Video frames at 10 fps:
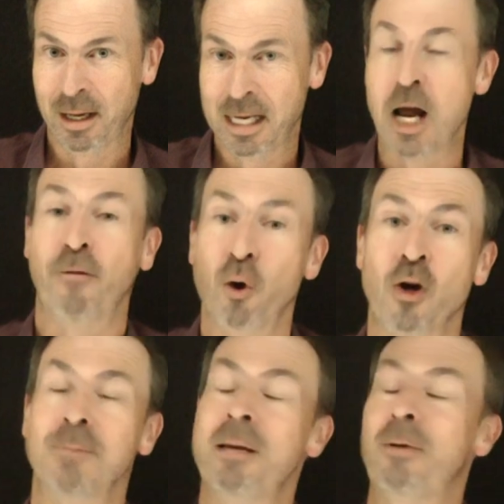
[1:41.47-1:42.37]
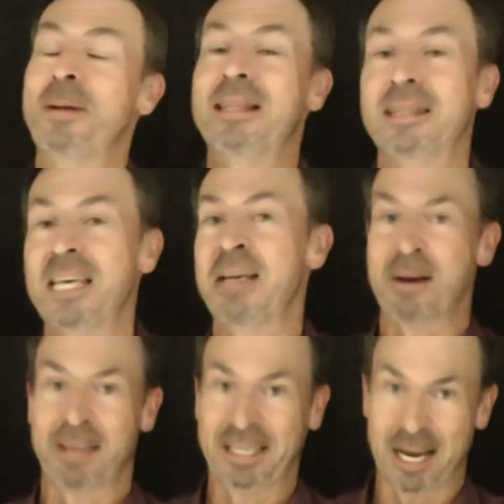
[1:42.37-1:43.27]
Now, of course, people have been thinking
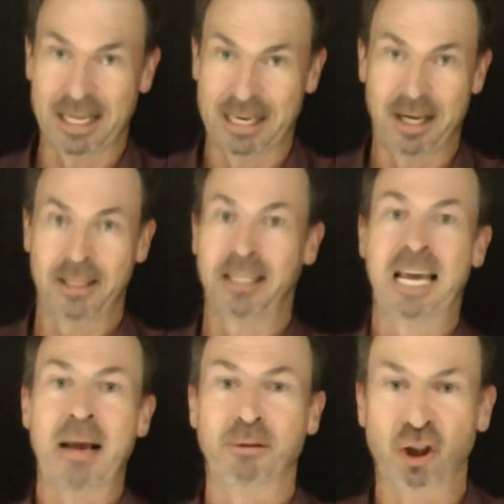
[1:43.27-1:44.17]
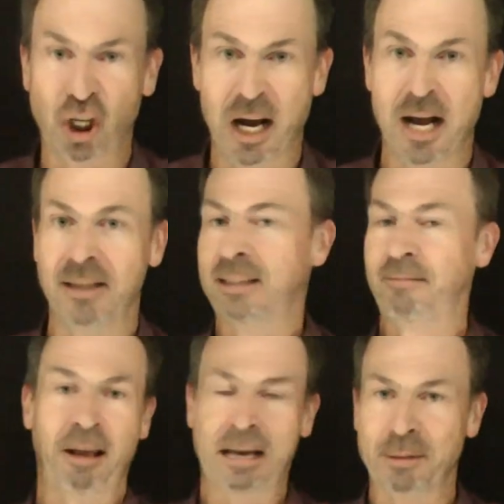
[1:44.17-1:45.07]
about these ideas, the games of chance, you
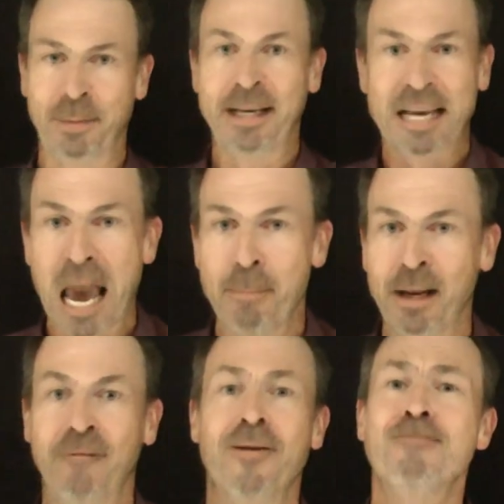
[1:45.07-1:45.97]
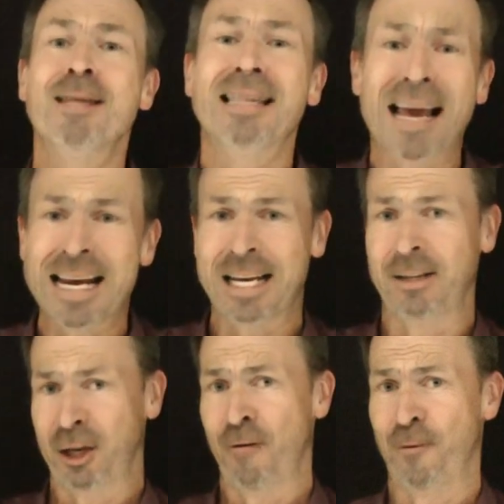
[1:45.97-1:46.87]
know, it comes up in gambling for millennia
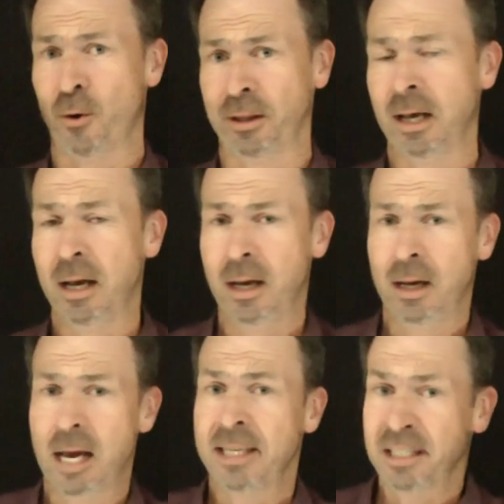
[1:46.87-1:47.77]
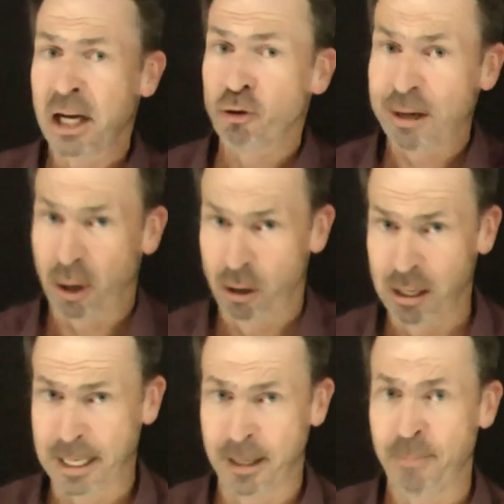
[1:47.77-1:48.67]
and so forth. A century
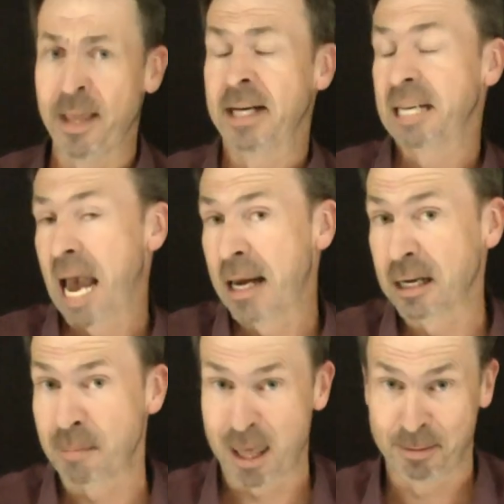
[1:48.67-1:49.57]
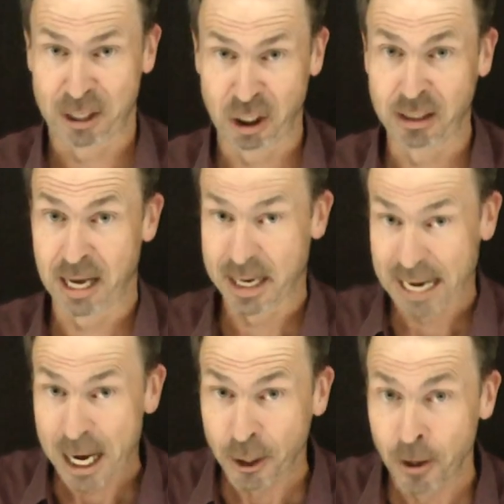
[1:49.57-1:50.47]
earlier, an Italian mathematician,
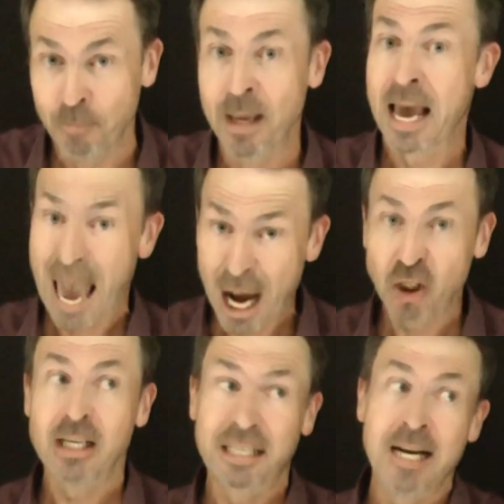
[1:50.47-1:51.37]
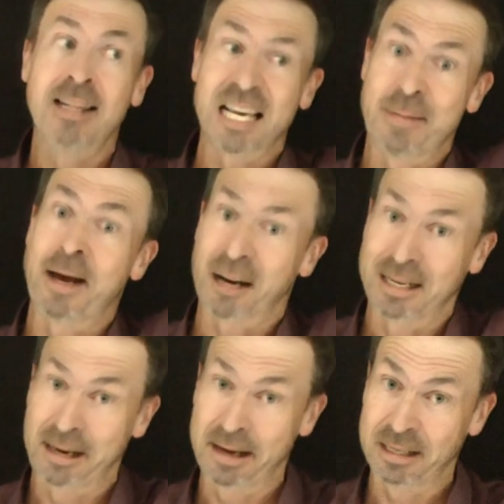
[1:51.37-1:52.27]
Cardano, actually did think about
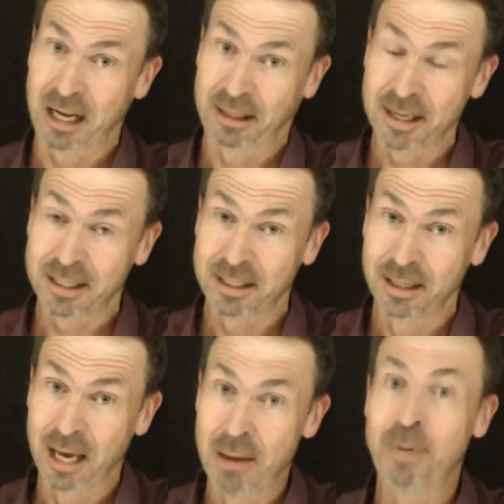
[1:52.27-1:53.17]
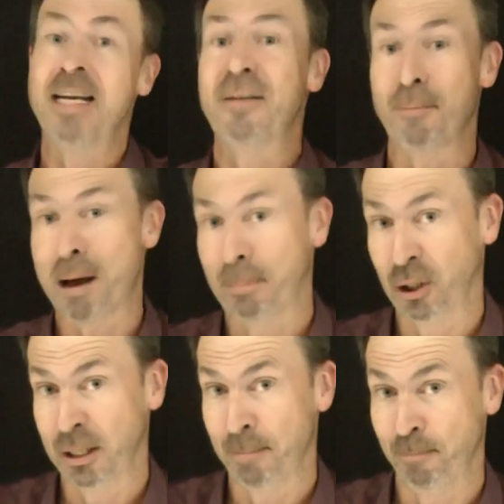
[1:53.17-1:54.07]
ideas like this, but he never
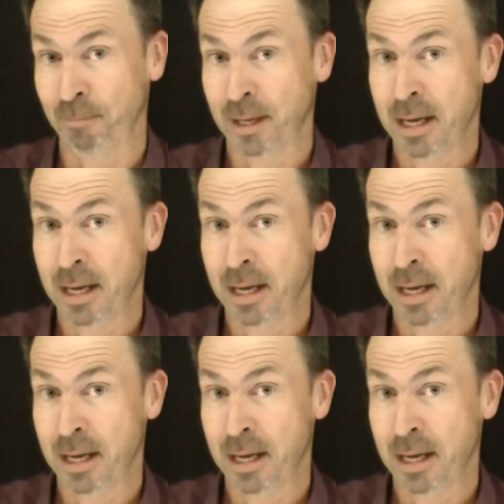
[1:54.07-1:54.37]
published them.